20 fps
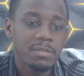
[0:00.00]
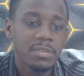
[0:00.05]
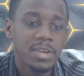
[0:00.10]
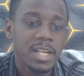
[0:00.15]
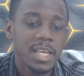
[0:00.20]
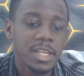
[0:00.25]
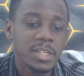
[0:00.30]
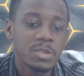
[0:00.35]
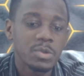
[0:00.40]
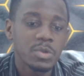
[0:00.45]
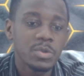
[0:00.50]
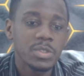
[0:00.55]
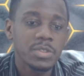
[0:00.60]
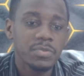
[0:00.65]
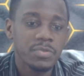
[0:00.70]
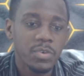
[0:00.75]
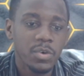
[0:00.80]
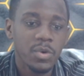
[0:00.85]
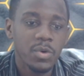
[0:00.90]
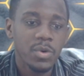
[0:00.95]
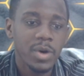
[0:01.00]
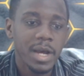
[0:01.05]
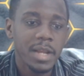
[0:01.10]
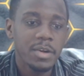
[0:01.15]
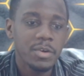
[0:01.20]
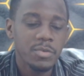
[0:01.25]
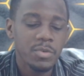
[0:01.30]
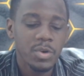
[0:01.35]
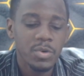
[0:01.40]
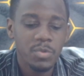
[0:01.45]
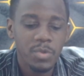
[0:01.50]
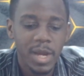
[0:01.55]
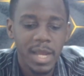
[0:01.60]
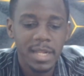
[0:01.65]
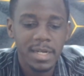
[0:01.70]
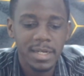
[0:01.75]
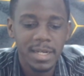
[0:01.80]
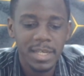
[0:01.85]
gone ahead to lose 4 and drawn 1.